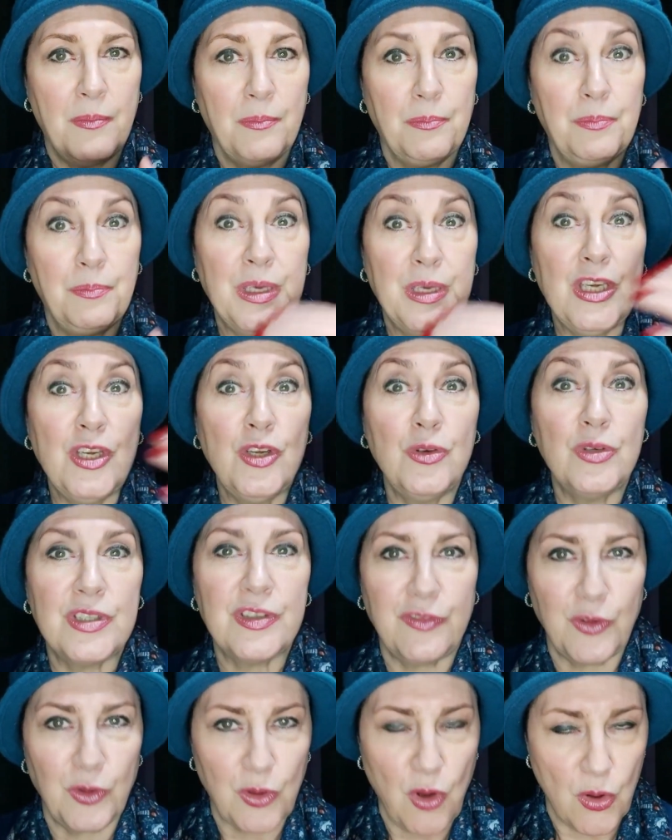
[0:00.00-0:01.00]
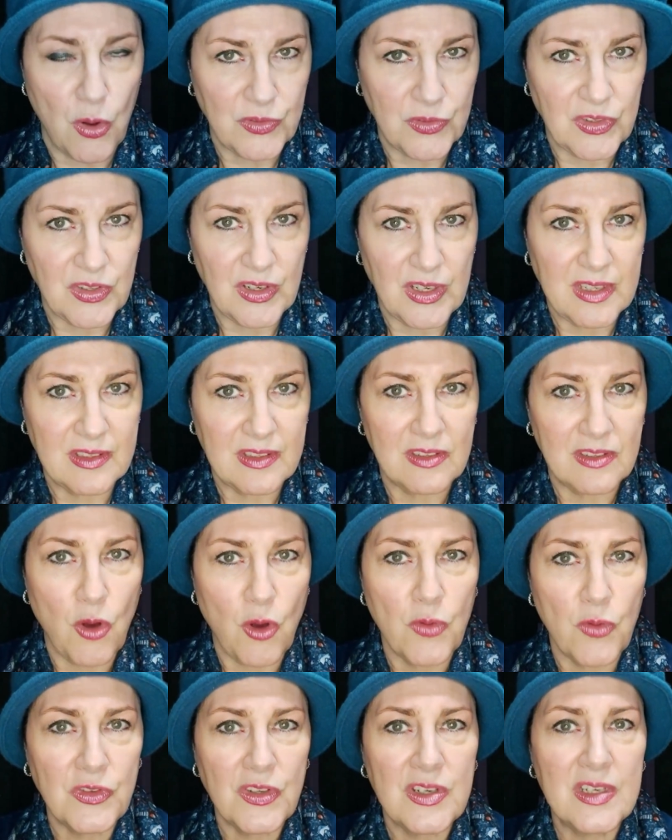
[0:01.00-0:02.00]
beautiful consonants,
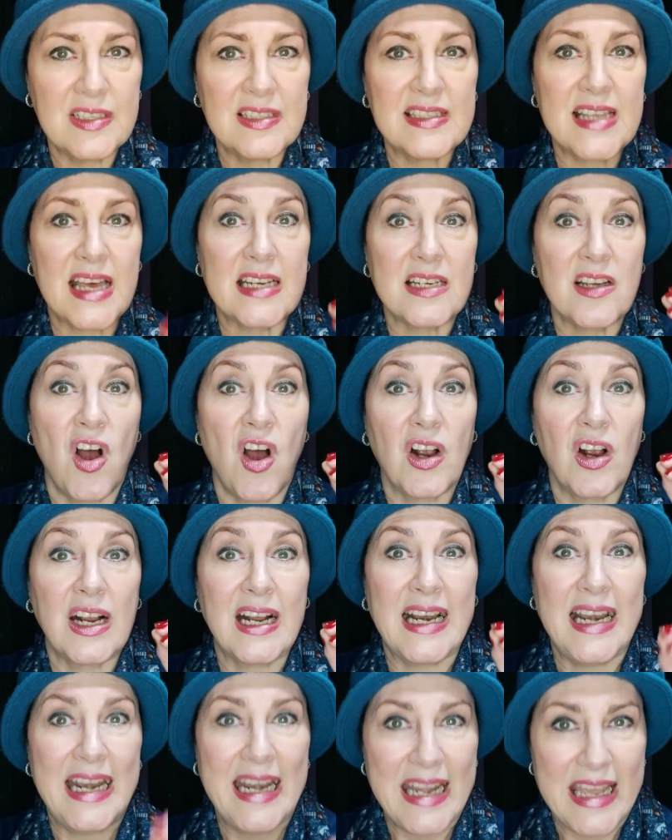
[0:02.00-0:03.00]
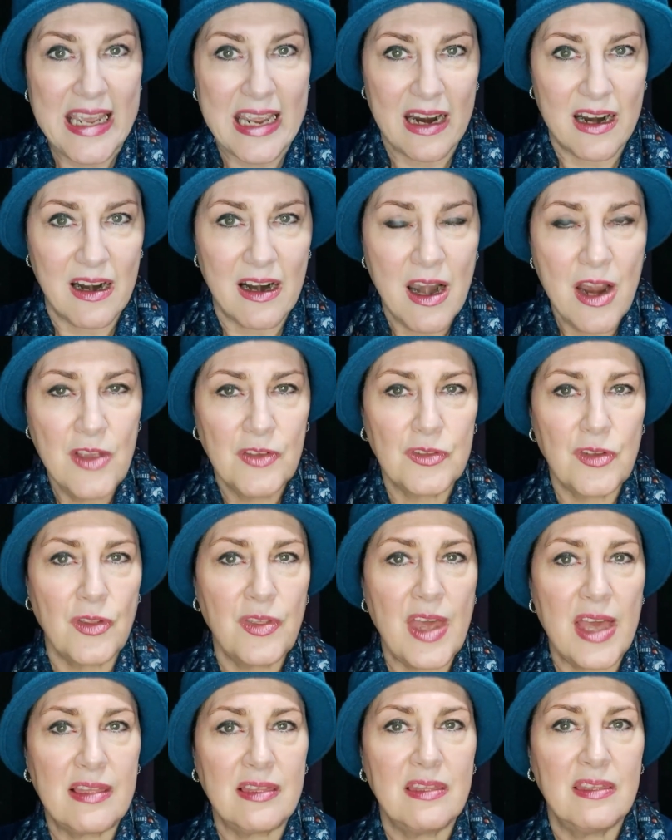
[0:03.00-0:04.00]
consonants that are clear, so
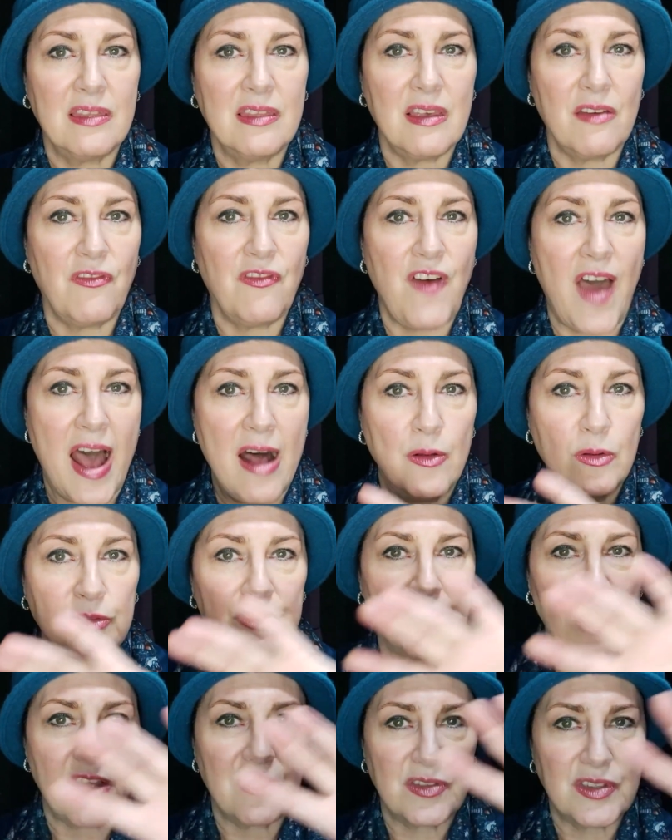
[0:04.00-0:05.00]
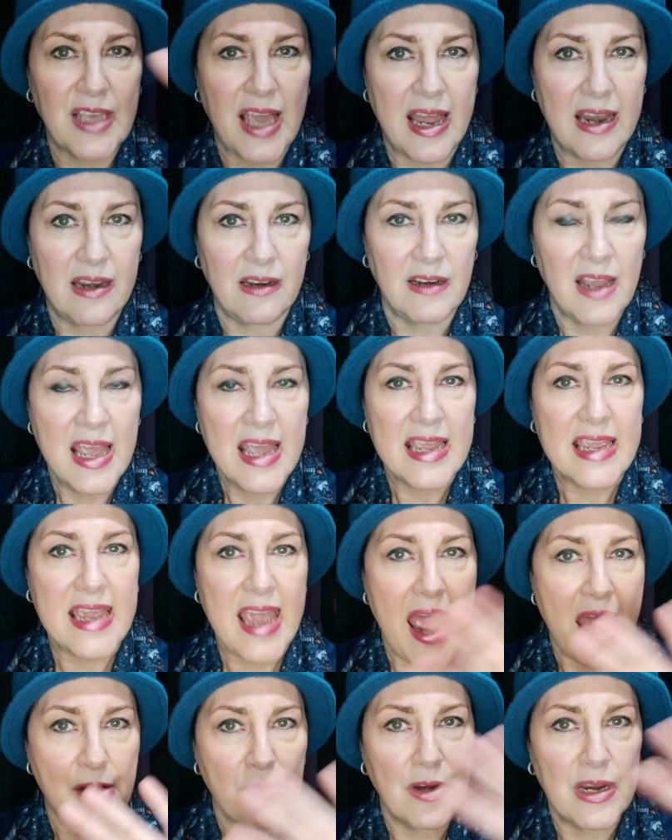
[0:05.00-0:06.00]
that the vowel sounds can
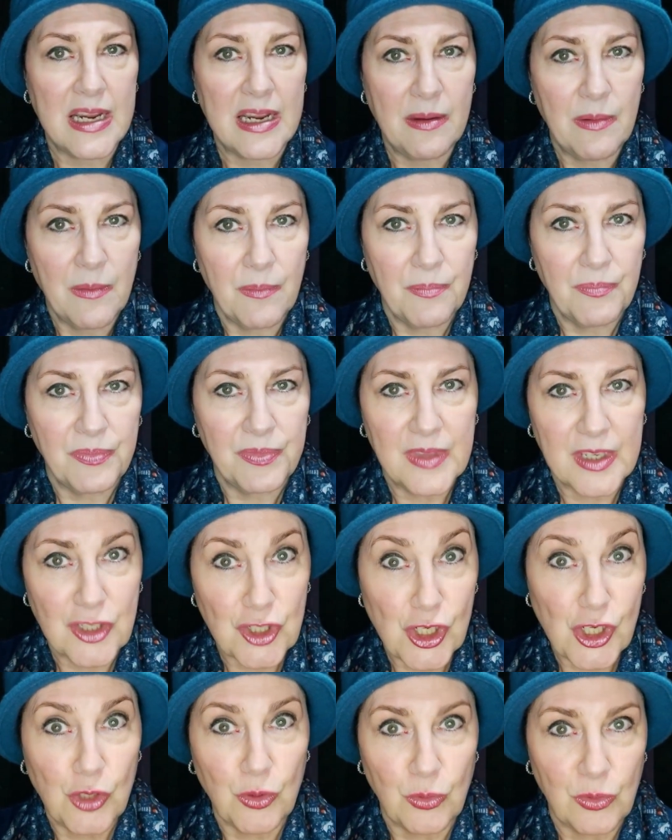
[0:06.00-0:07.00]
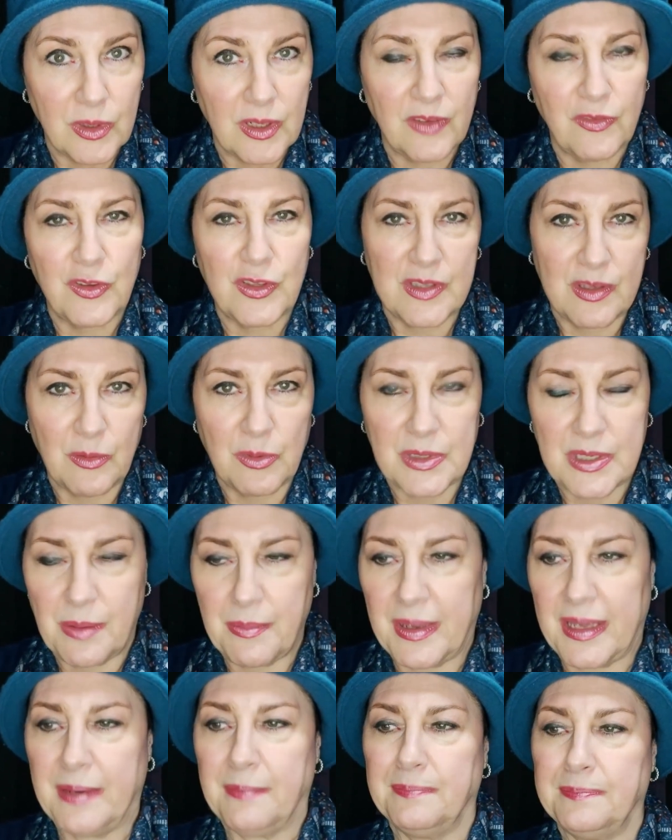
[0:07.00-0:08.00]
carry the tune, if you see what I
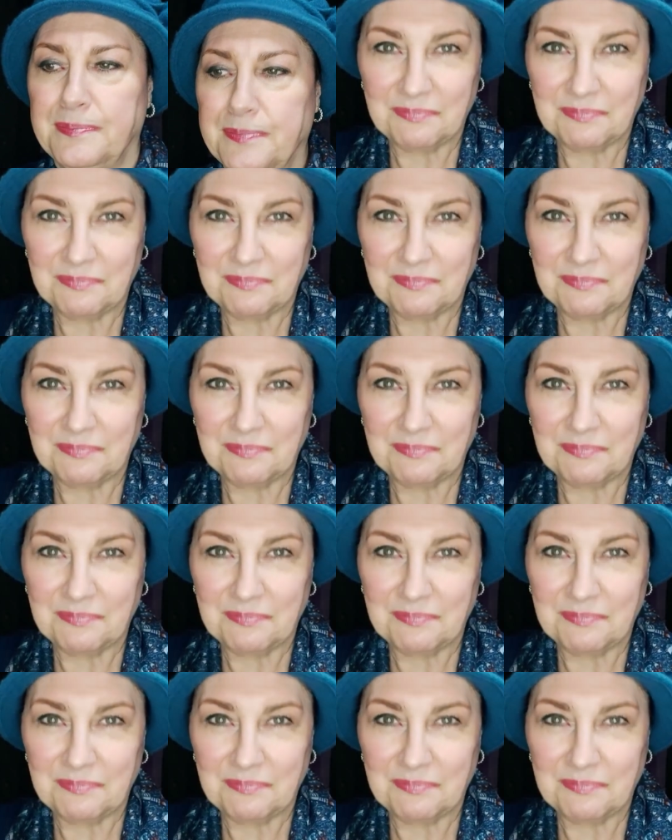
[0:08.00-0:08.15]
mean.